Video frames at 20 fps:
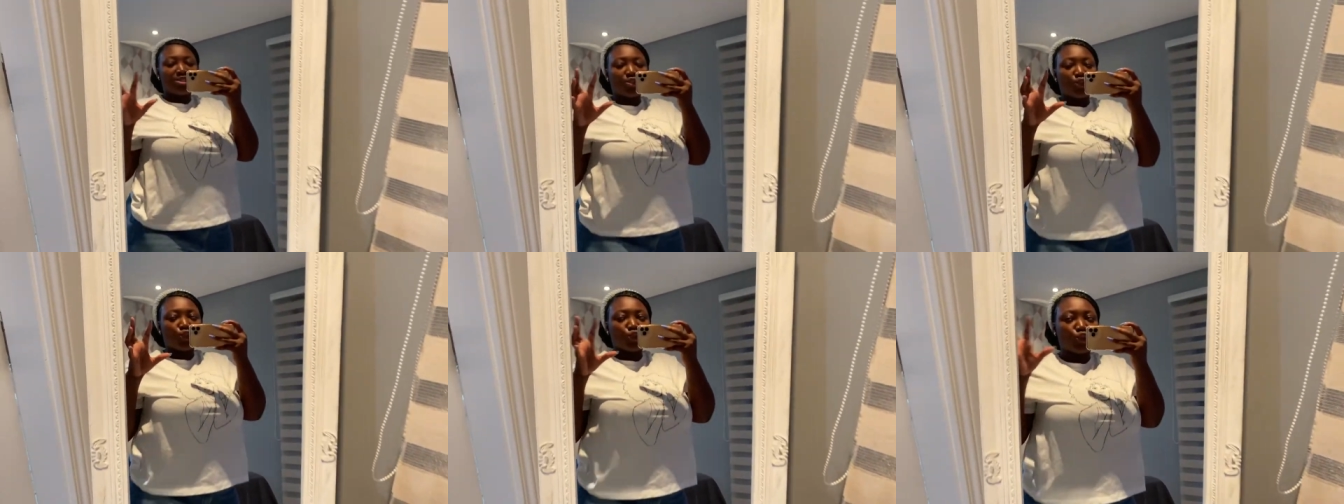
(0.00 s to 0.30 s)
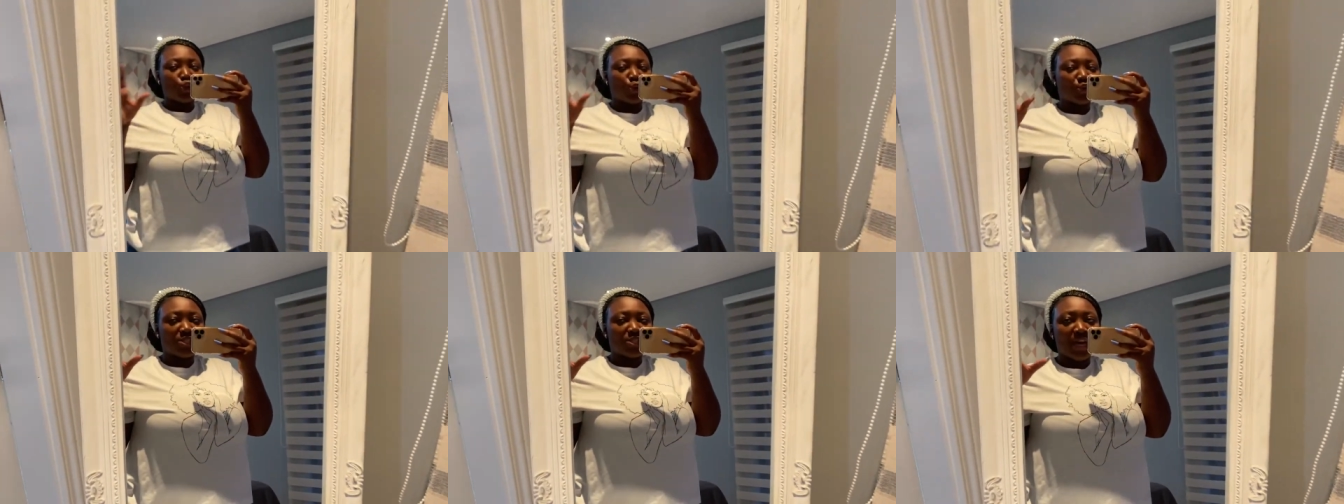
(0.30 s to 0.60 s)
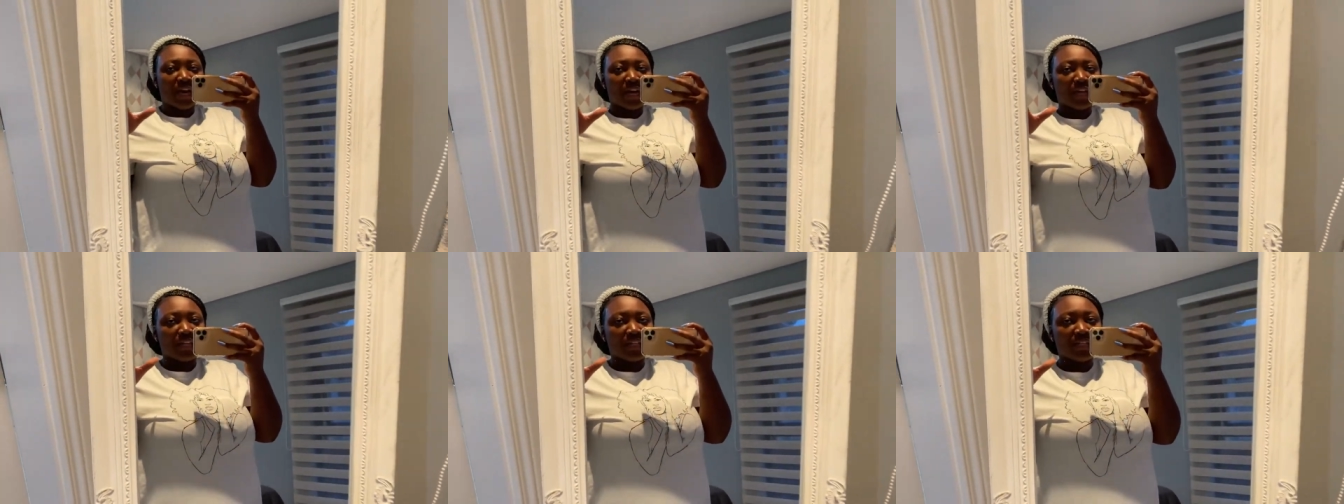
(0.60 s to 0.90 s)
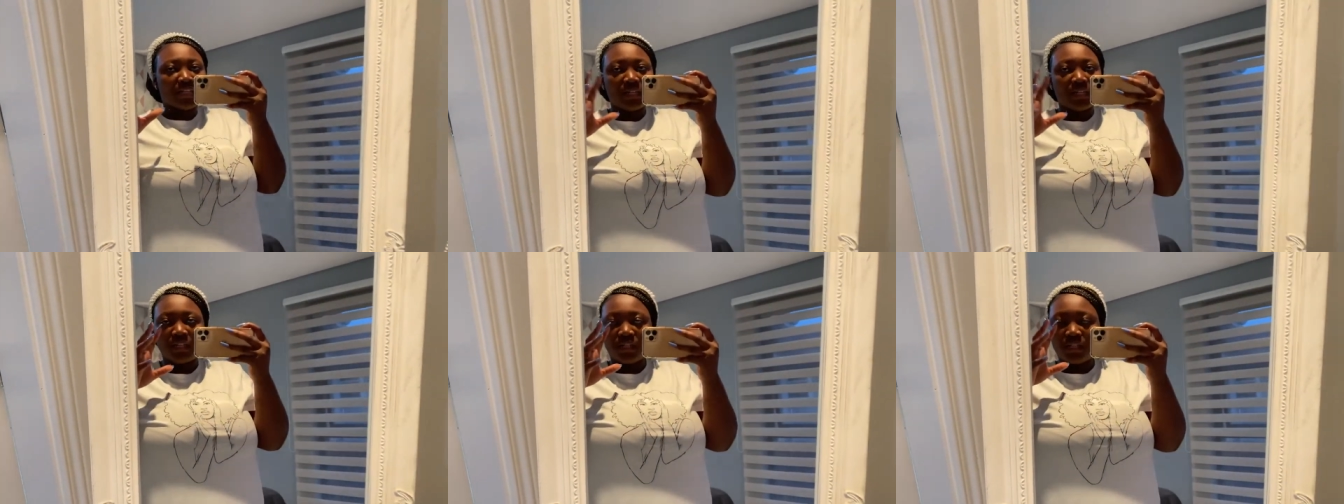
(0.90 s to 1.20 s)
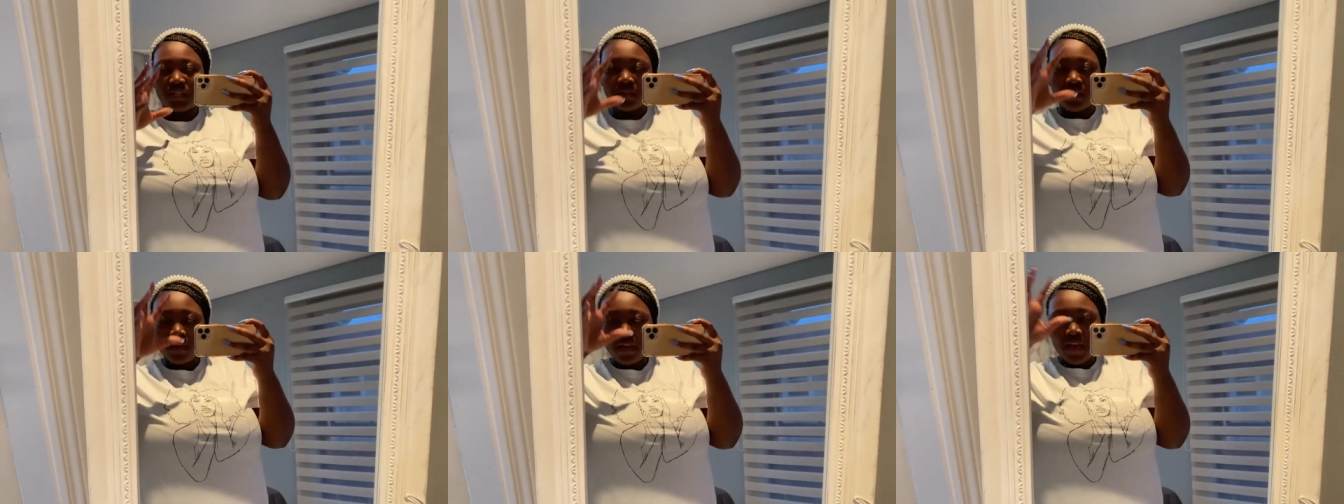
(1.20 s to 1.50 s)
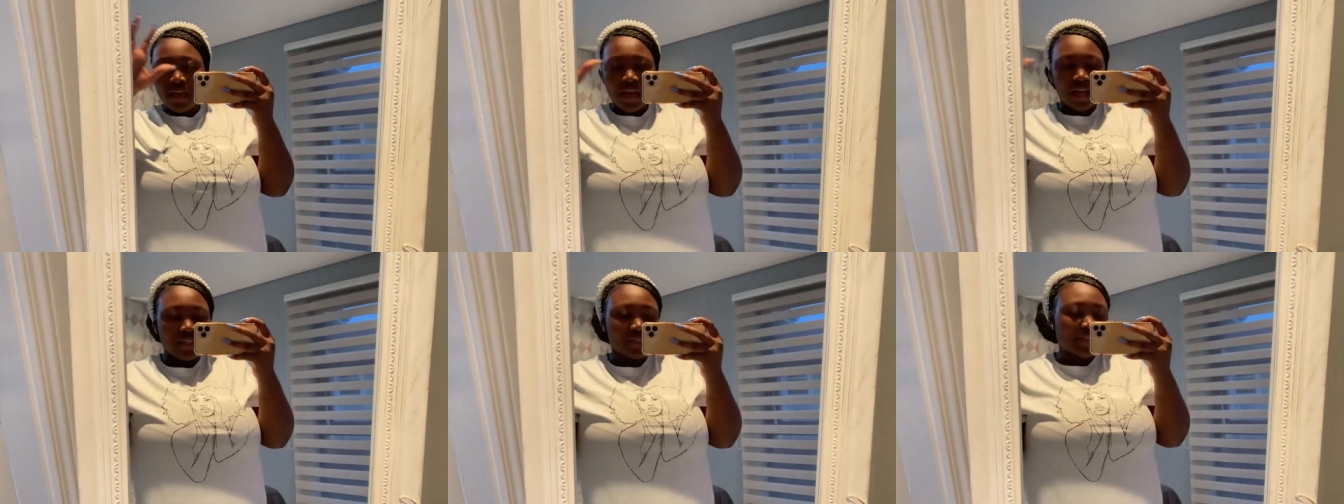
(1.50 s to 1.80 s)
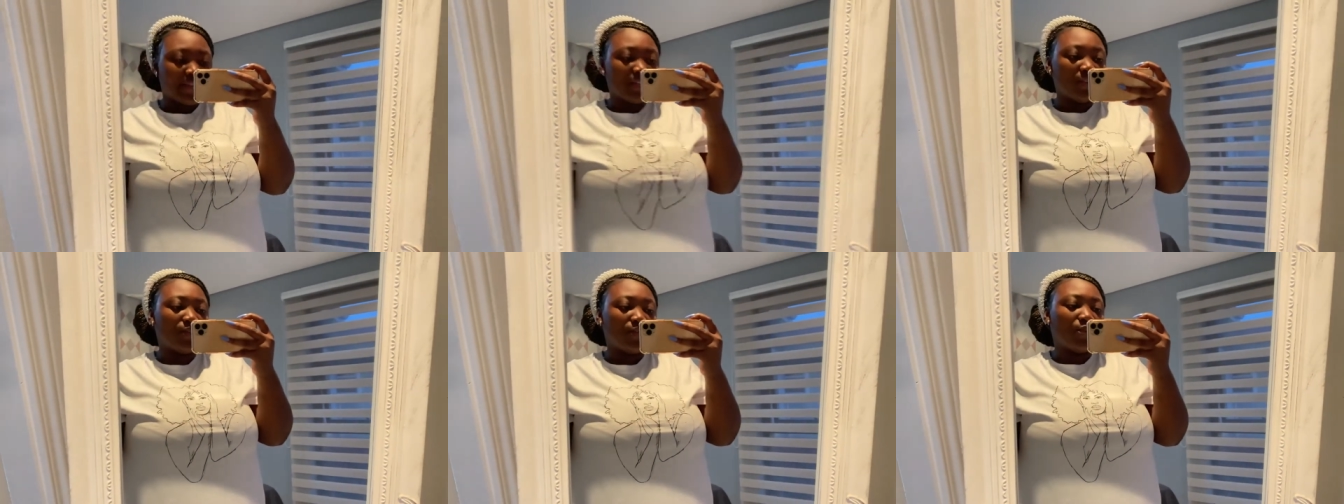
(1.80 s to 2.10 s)
so tired at the
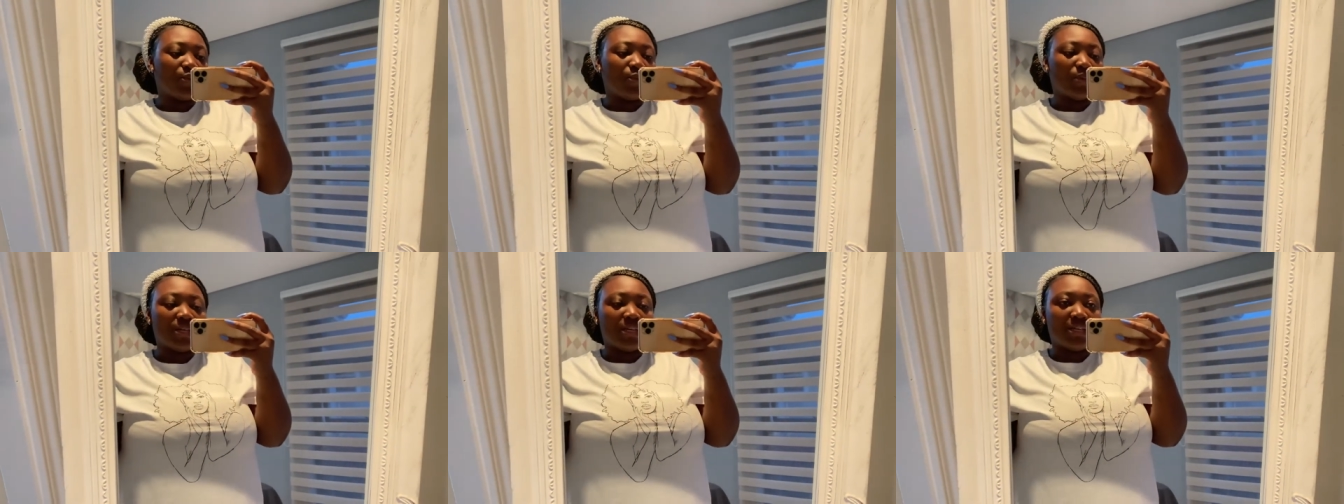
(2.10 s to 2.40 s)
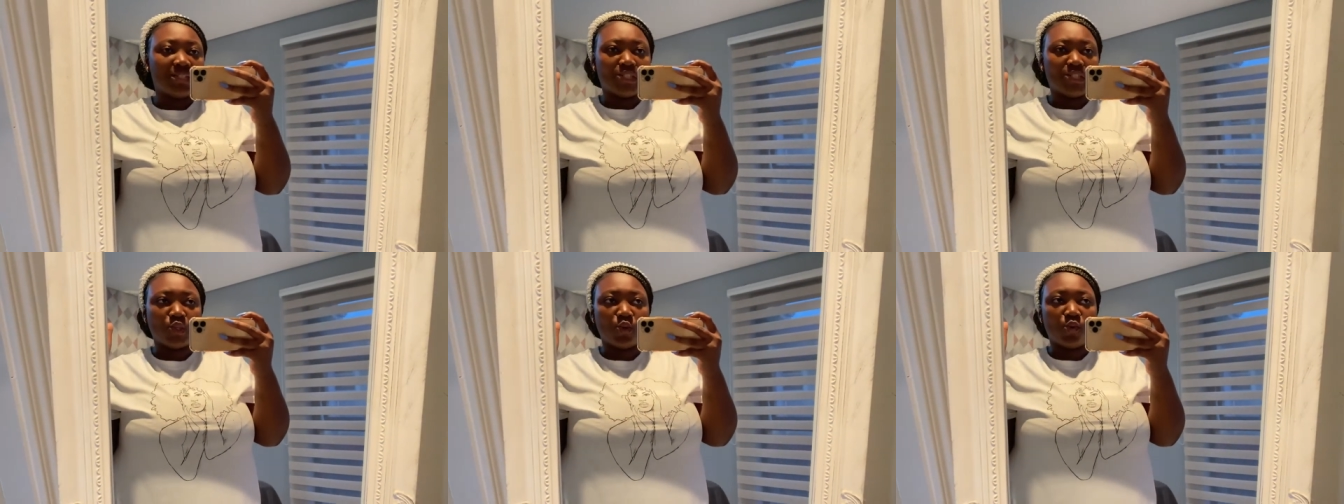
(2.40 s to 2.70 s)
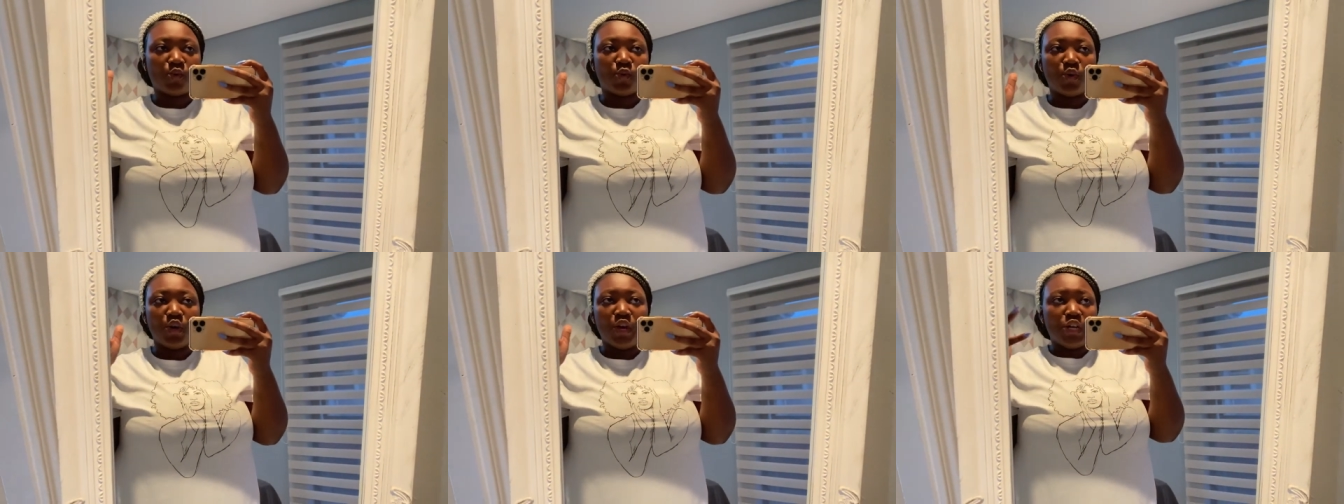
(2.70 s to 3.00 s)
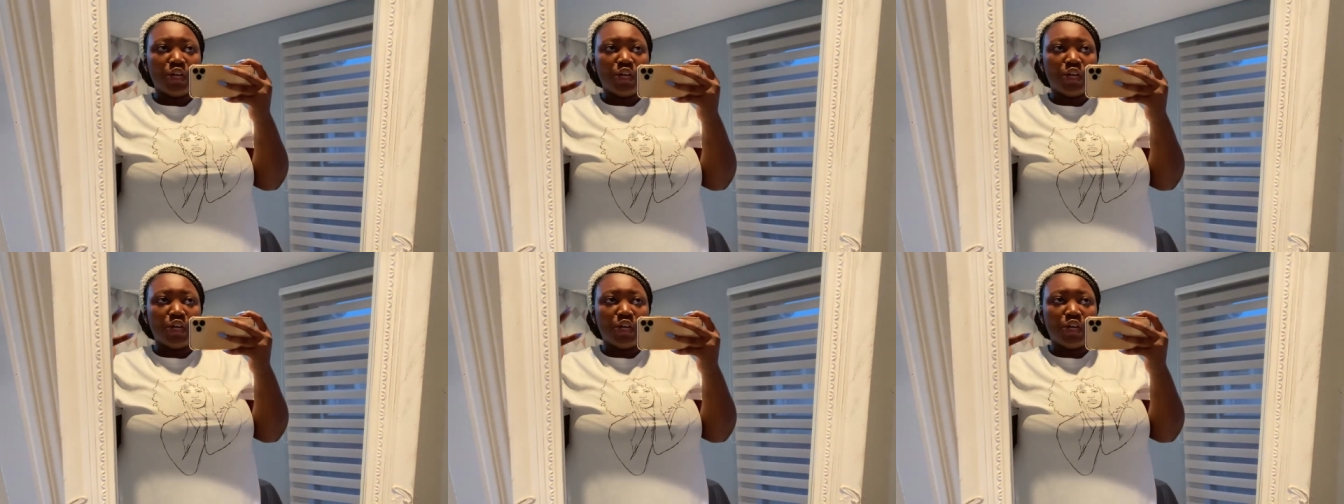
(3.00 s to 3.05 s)
end of the week so